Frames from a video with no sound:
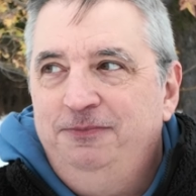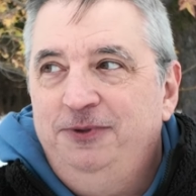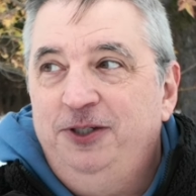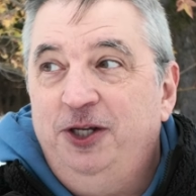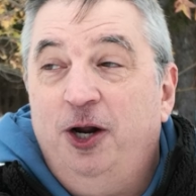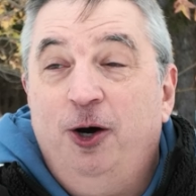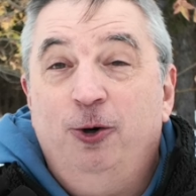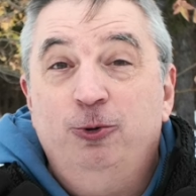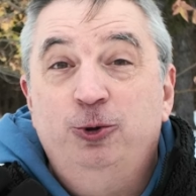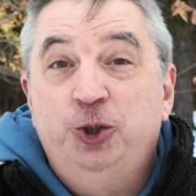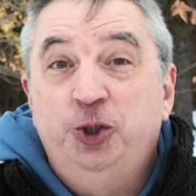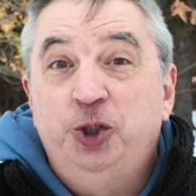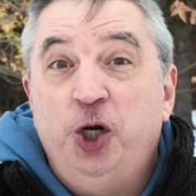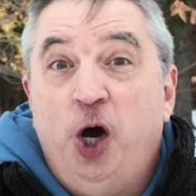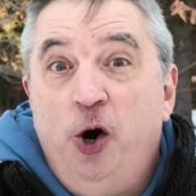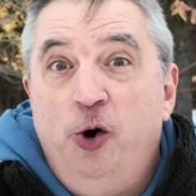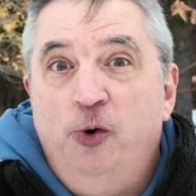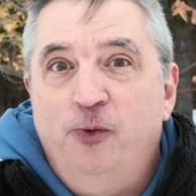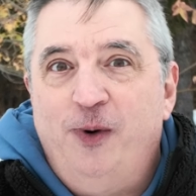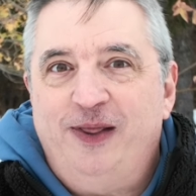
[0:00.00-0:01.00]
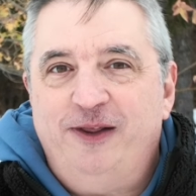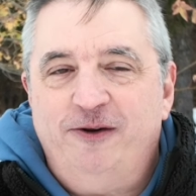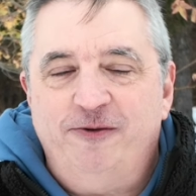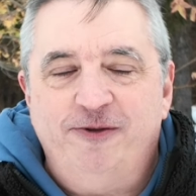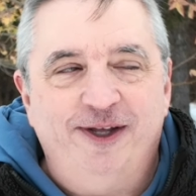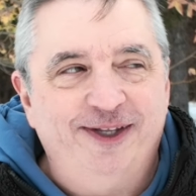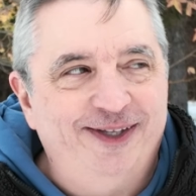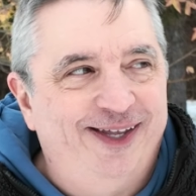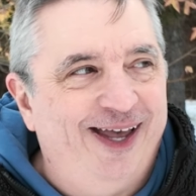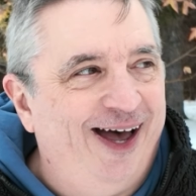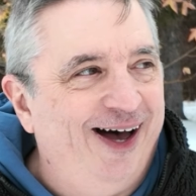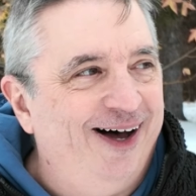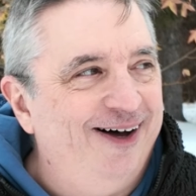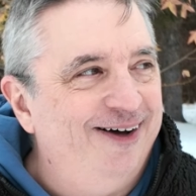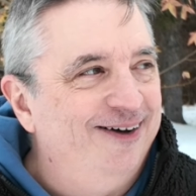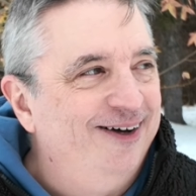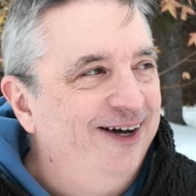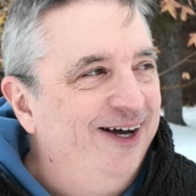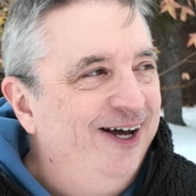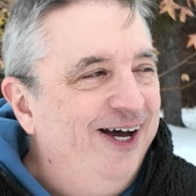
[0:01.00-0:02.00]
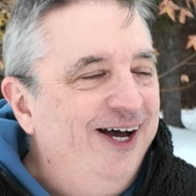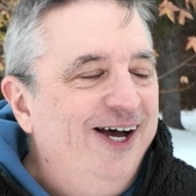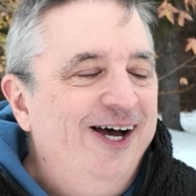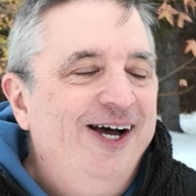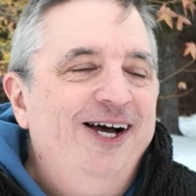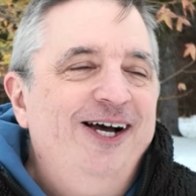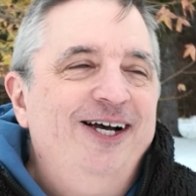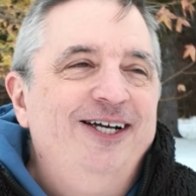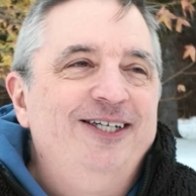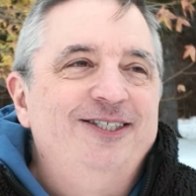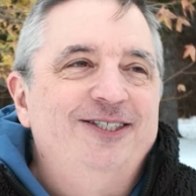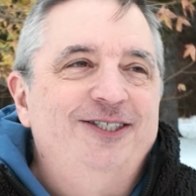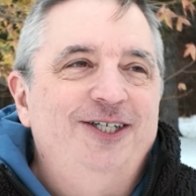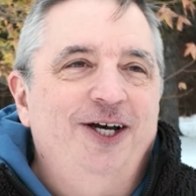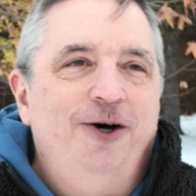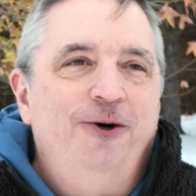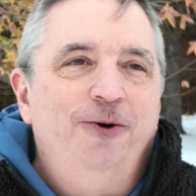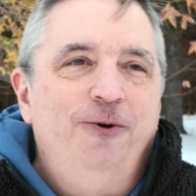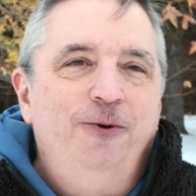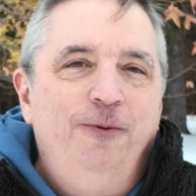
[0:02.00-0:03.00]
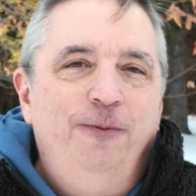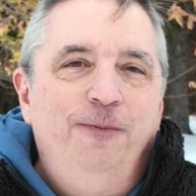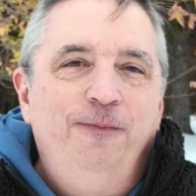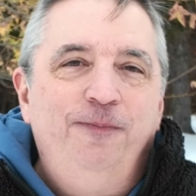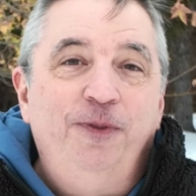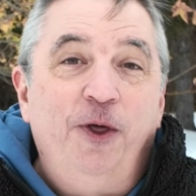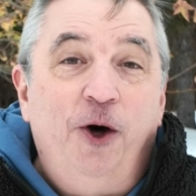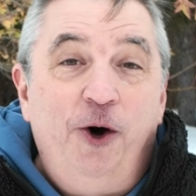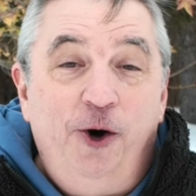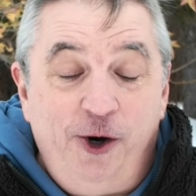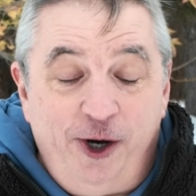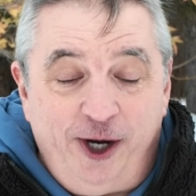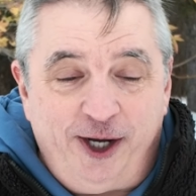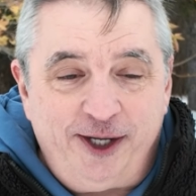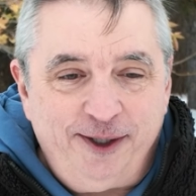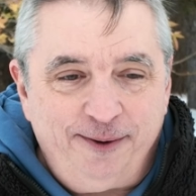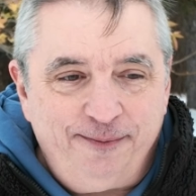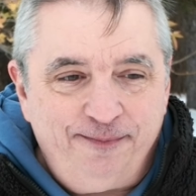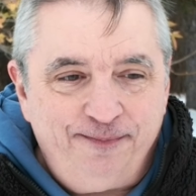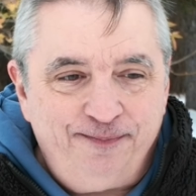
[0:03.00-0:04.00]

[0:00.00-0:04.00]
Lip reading: you know, show rather than tell. So, the hook.